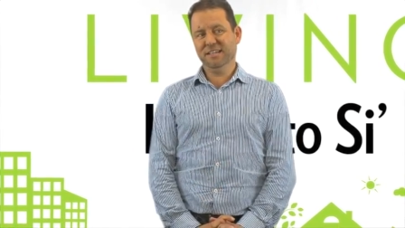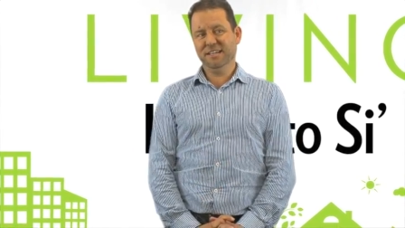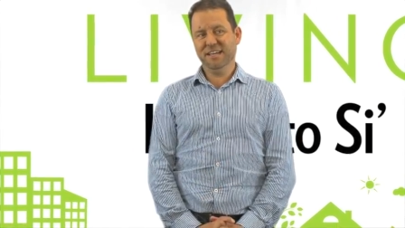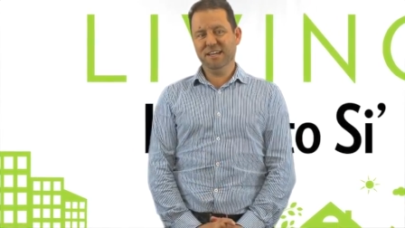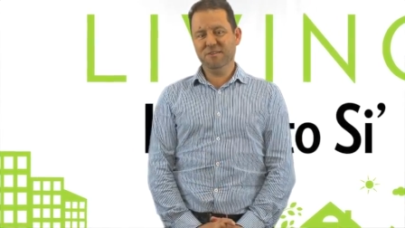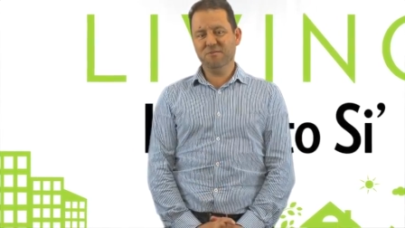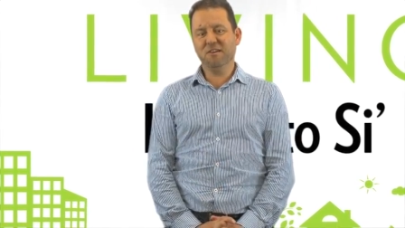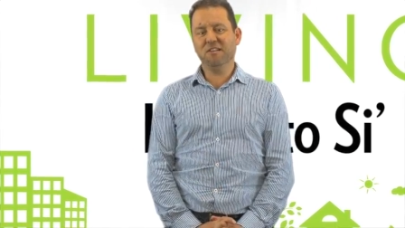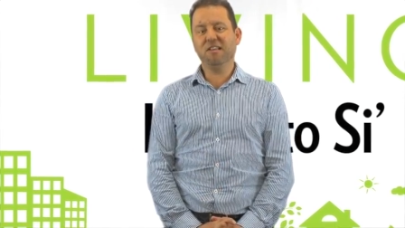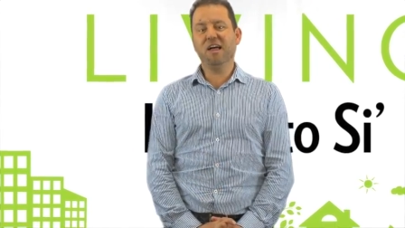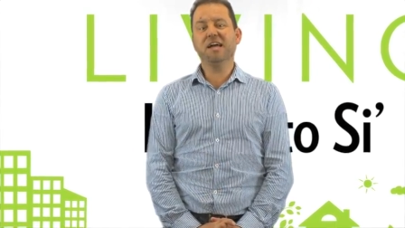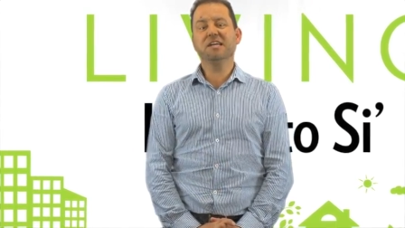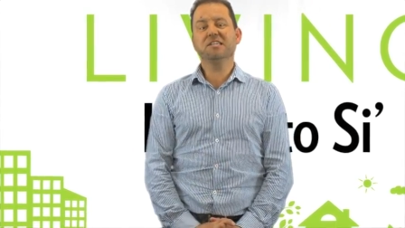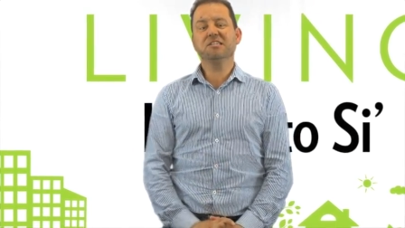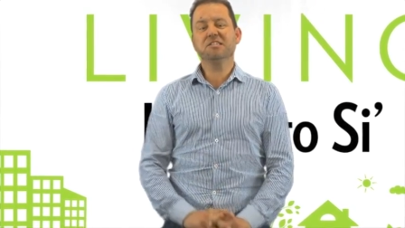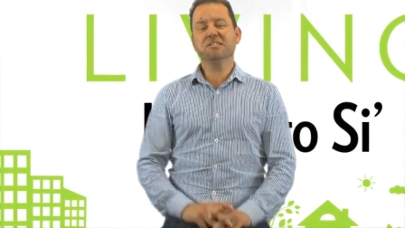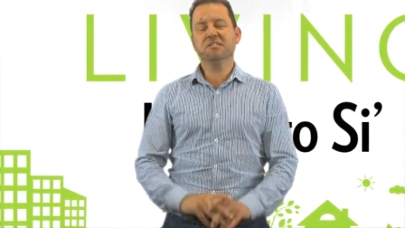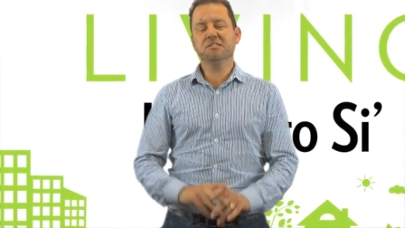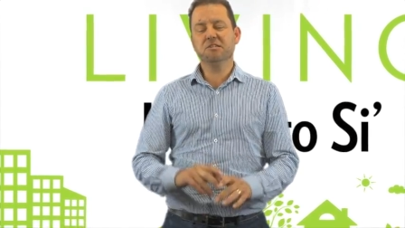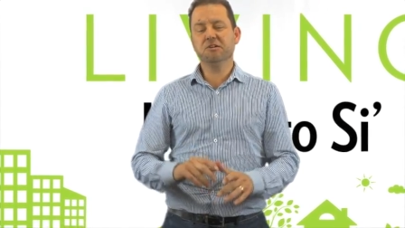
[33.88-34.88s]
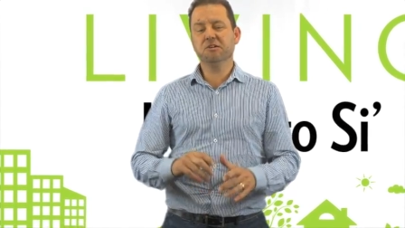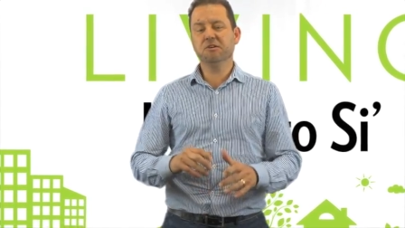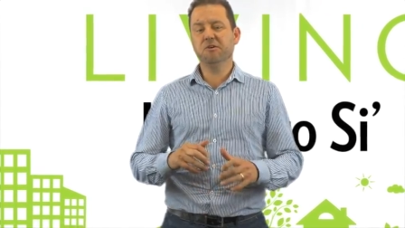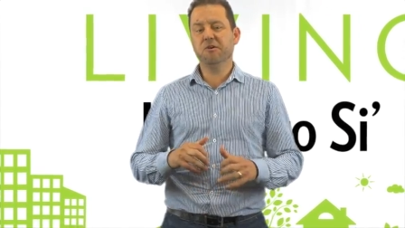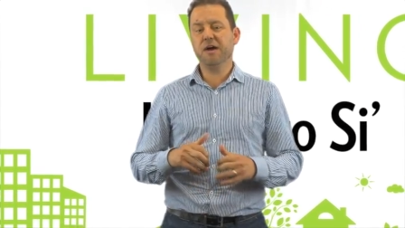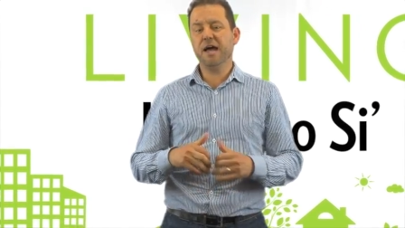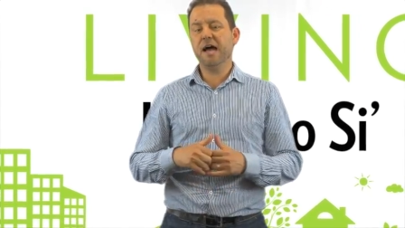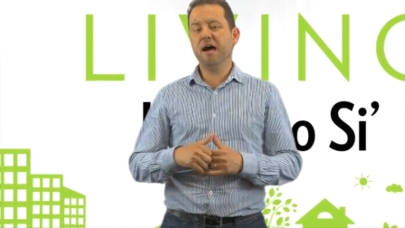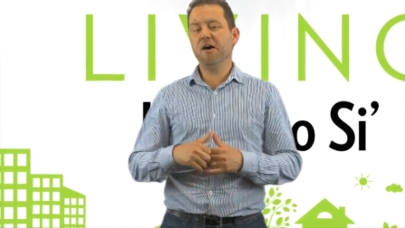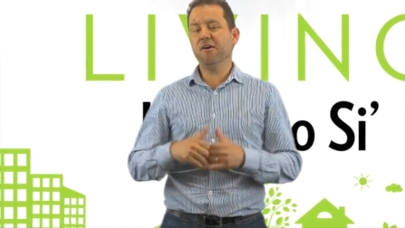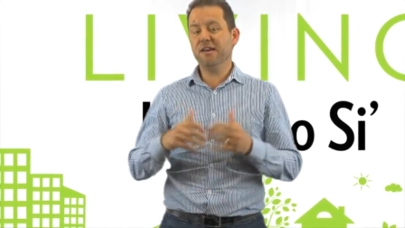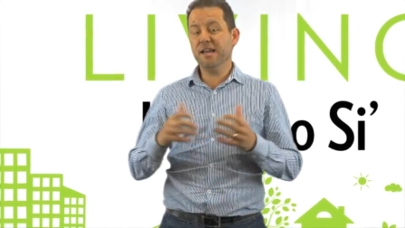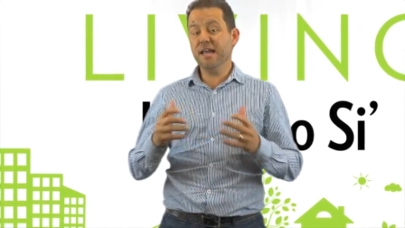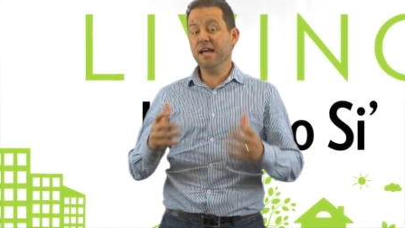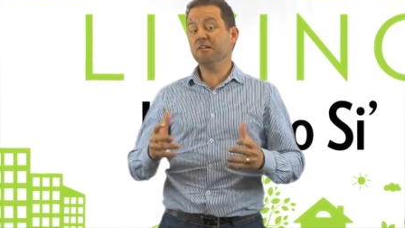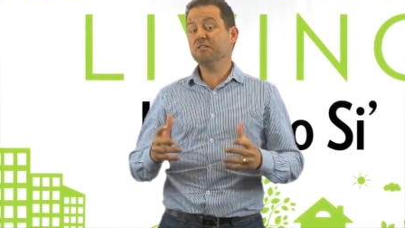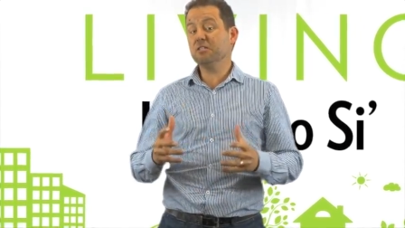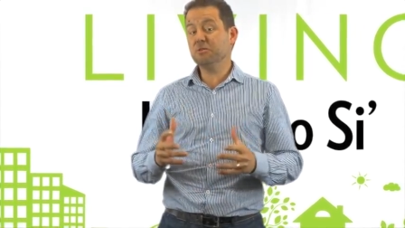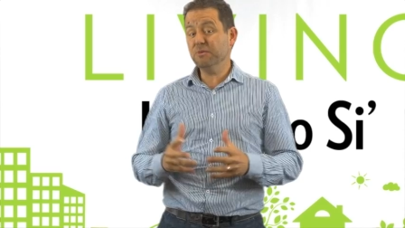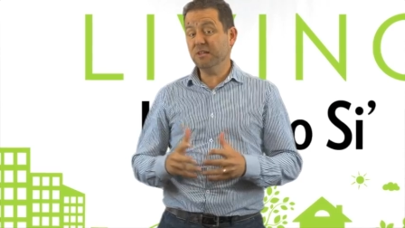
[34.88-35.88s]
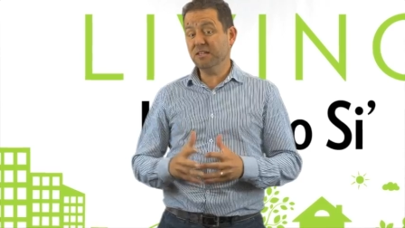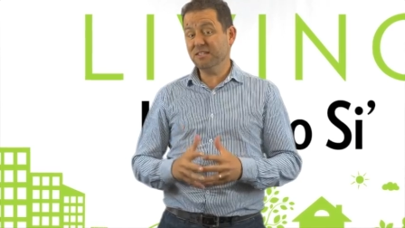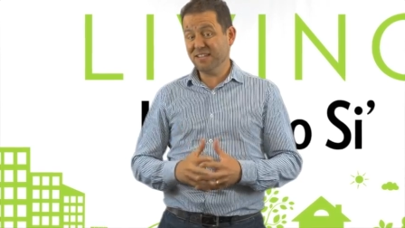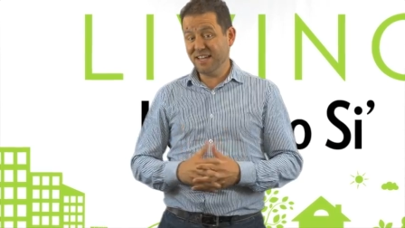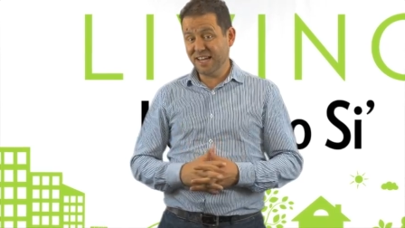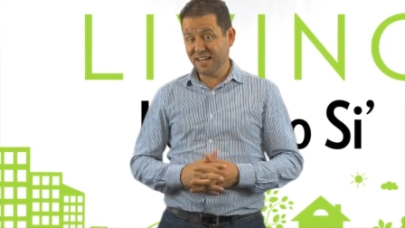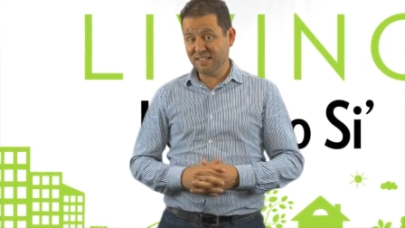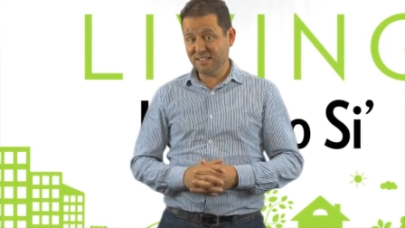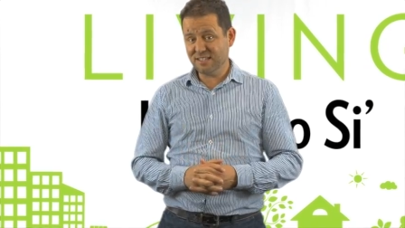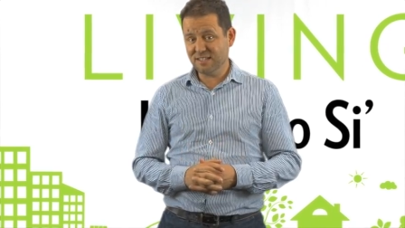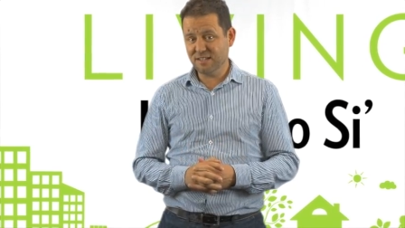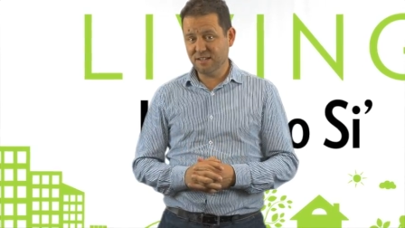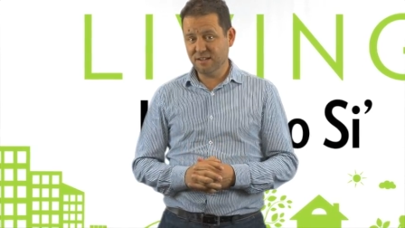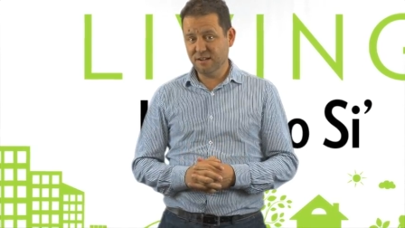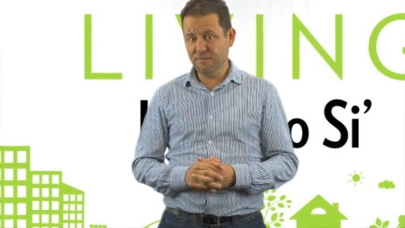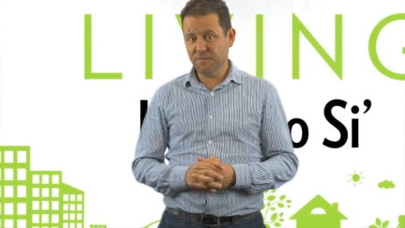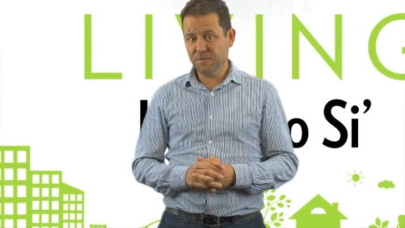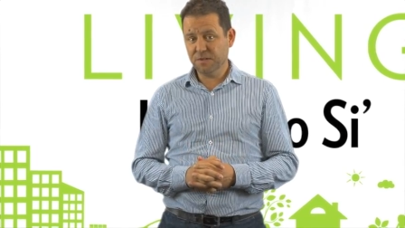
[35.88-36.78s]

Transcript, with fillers: in relation to our announcement text